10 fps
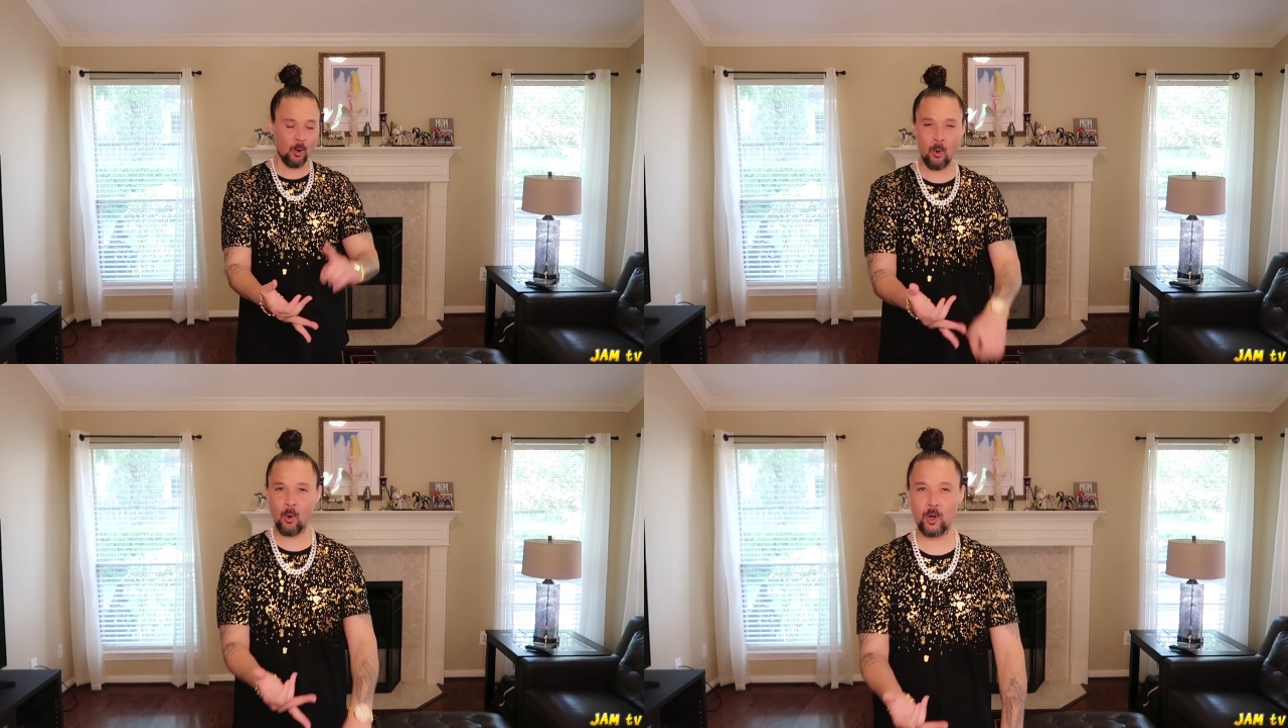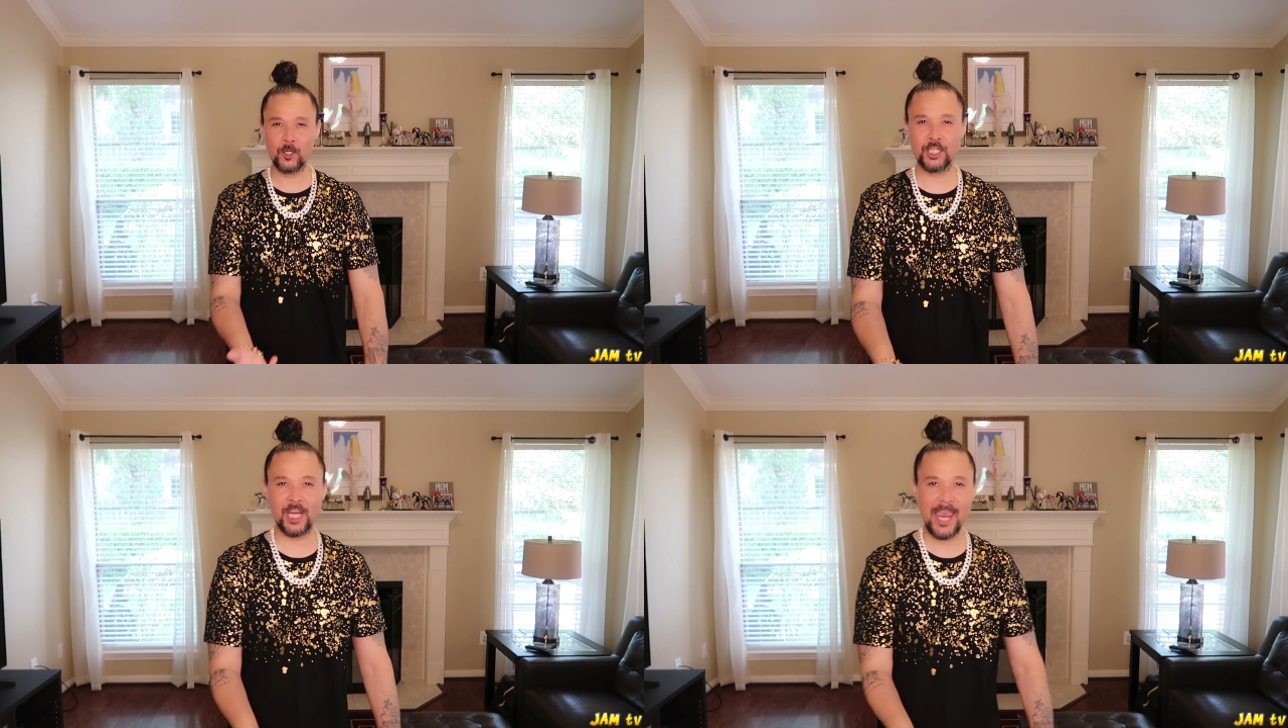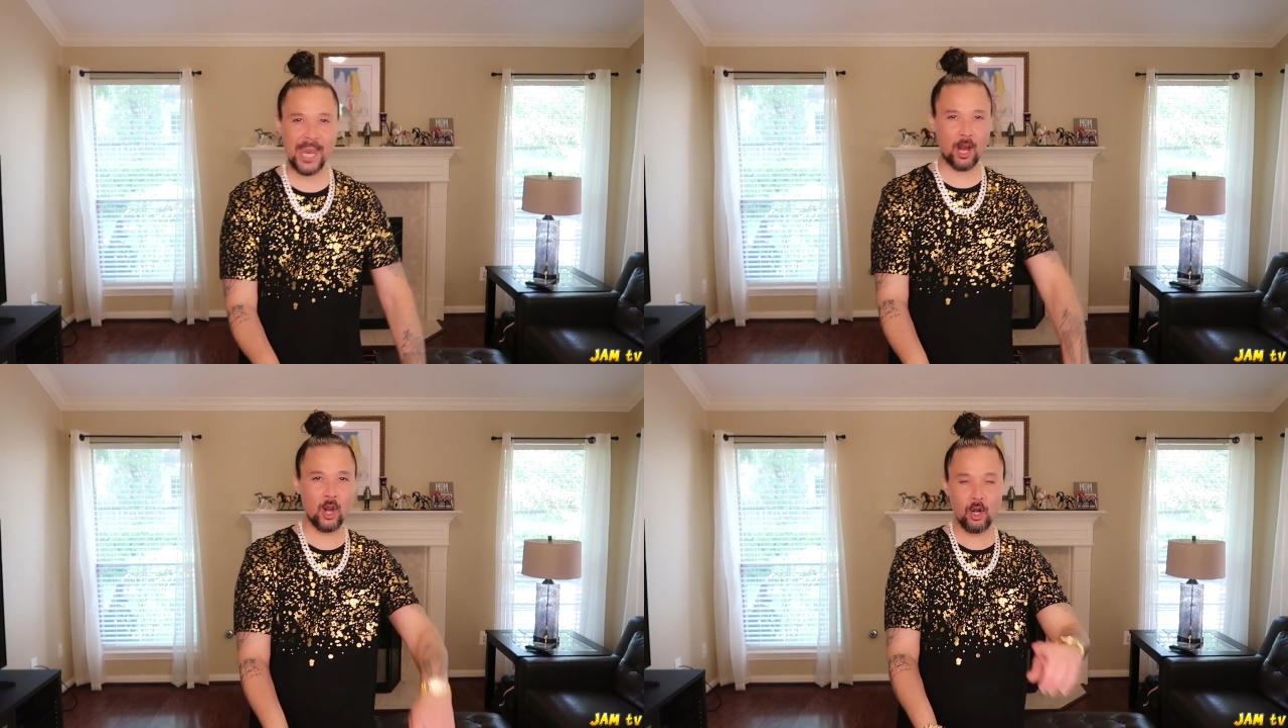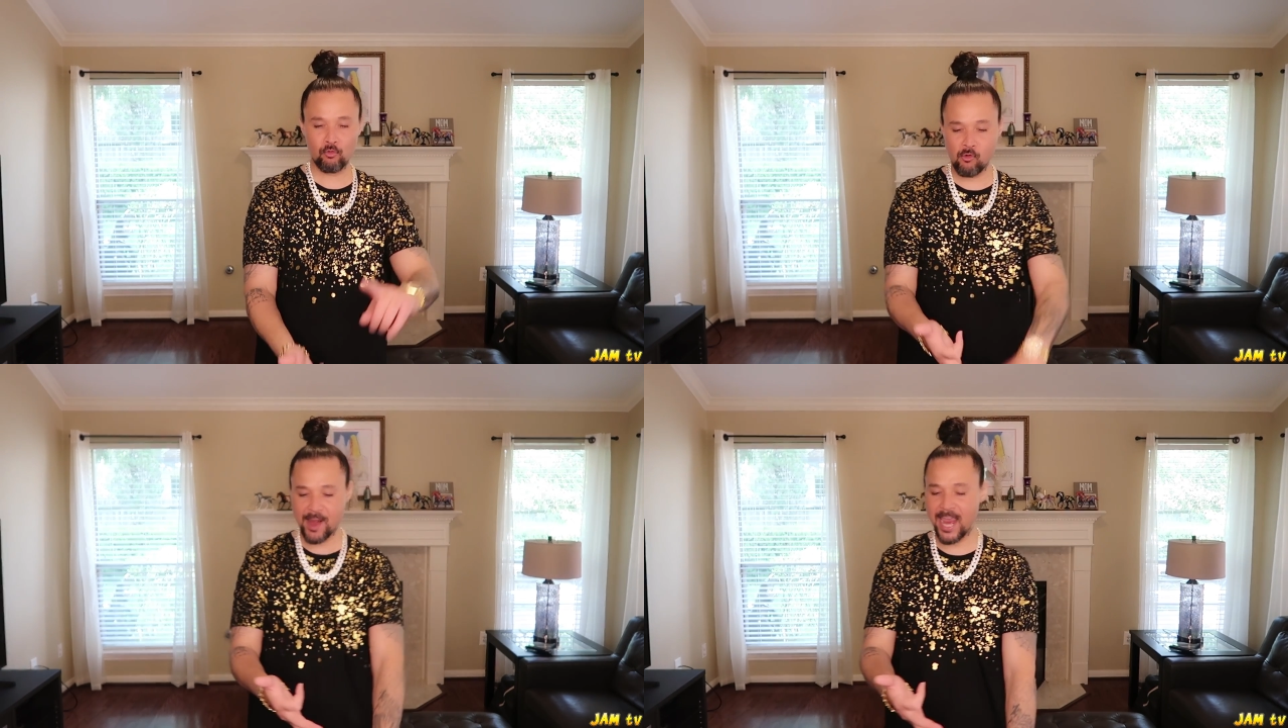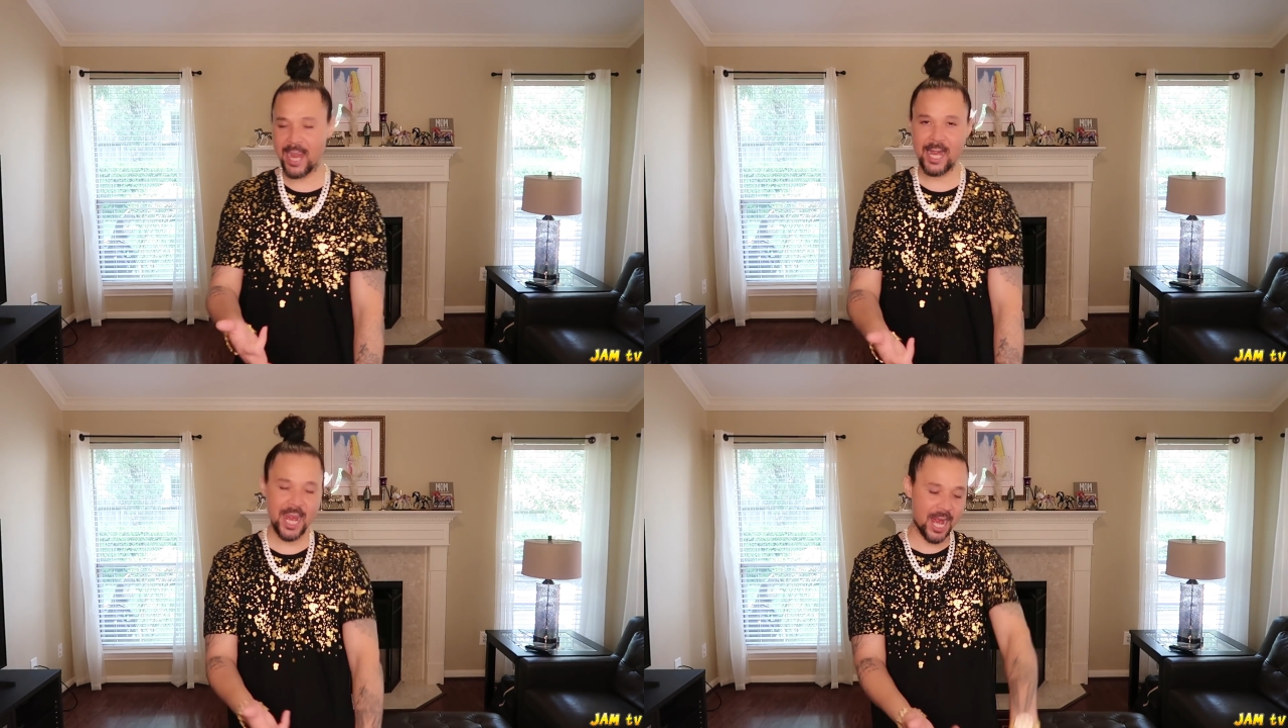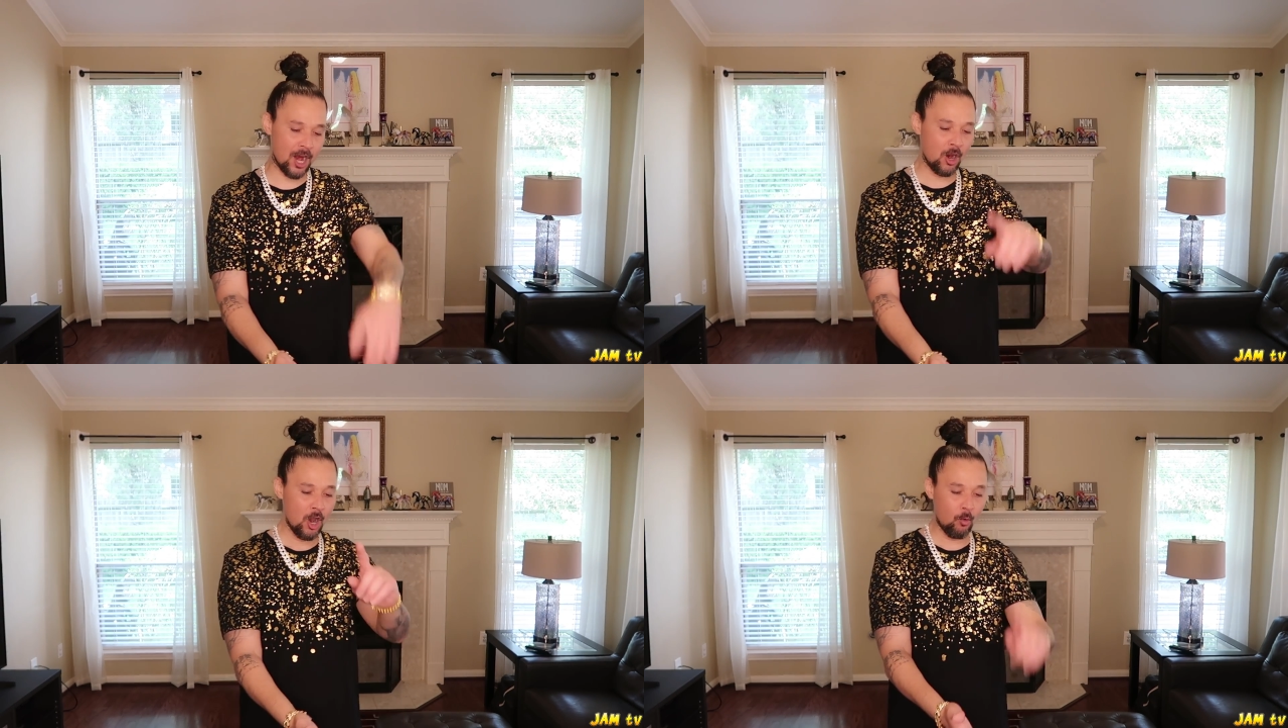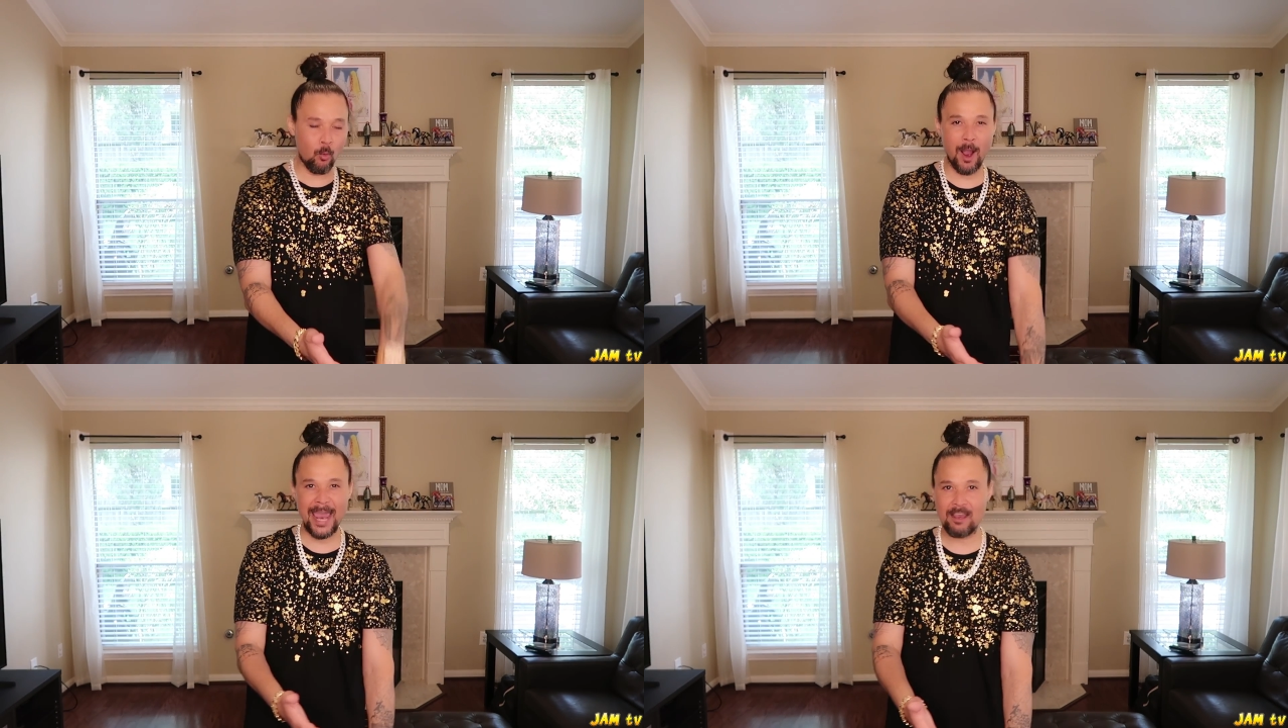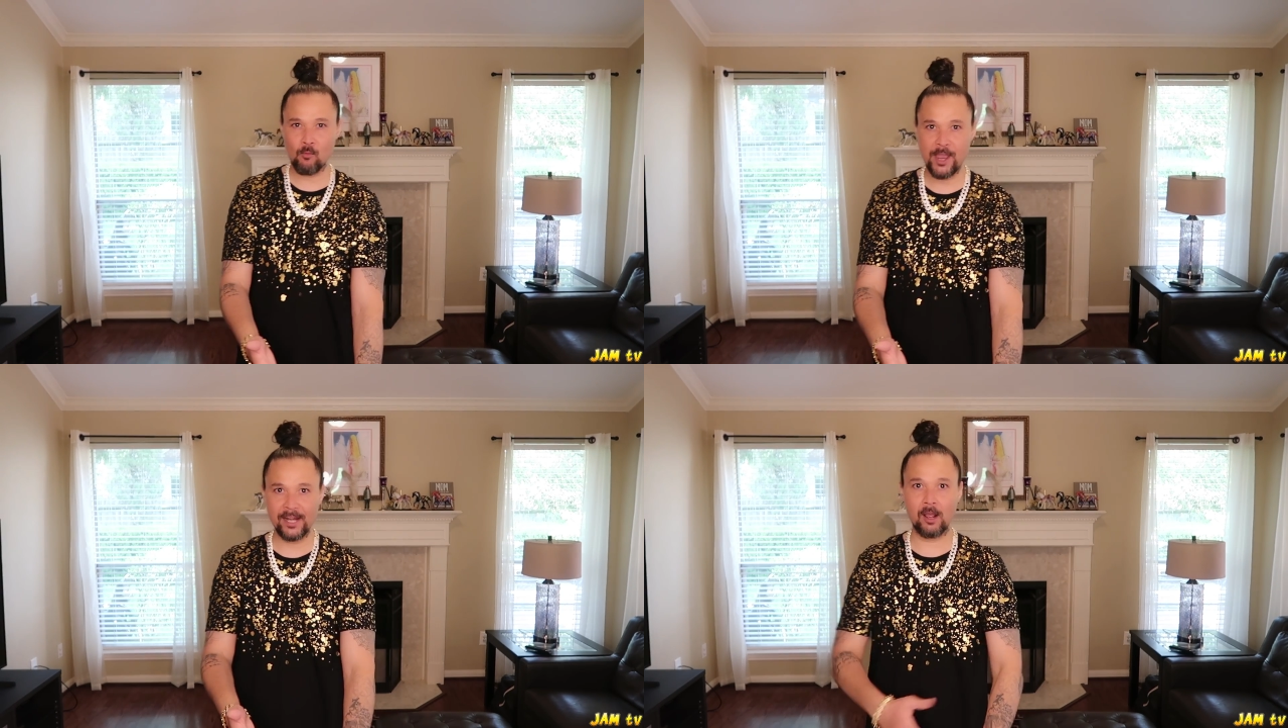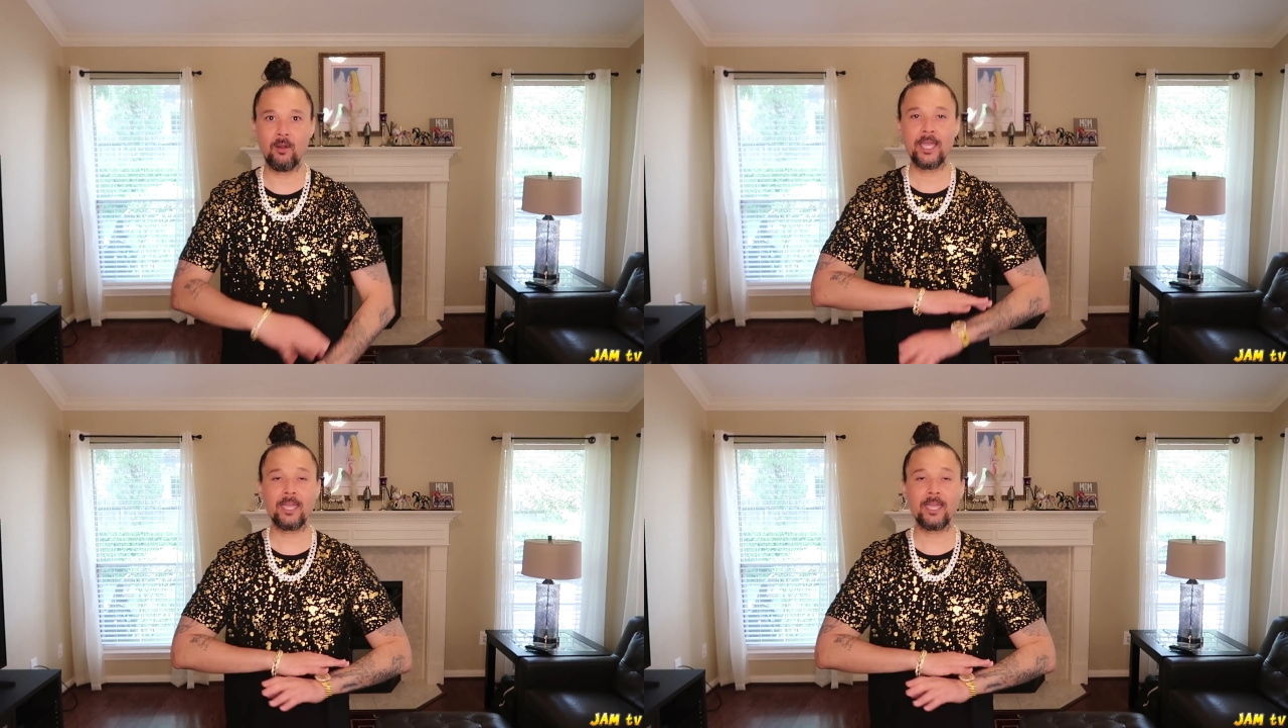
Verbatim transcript: orange hair, red hair, white widow.